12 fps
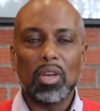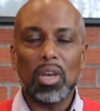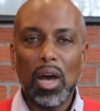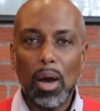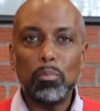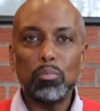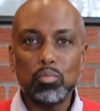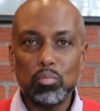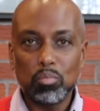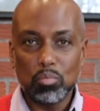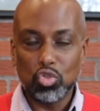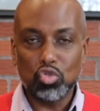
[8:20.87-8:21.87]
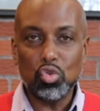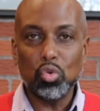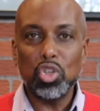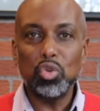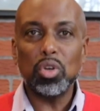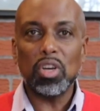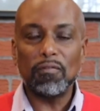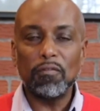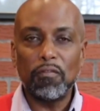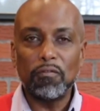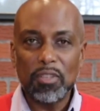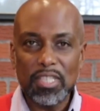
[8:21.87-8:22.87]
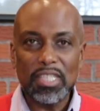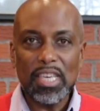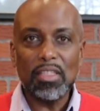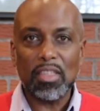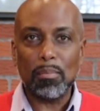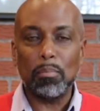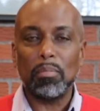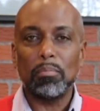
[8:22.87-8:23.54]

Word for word: come true, and you can see them.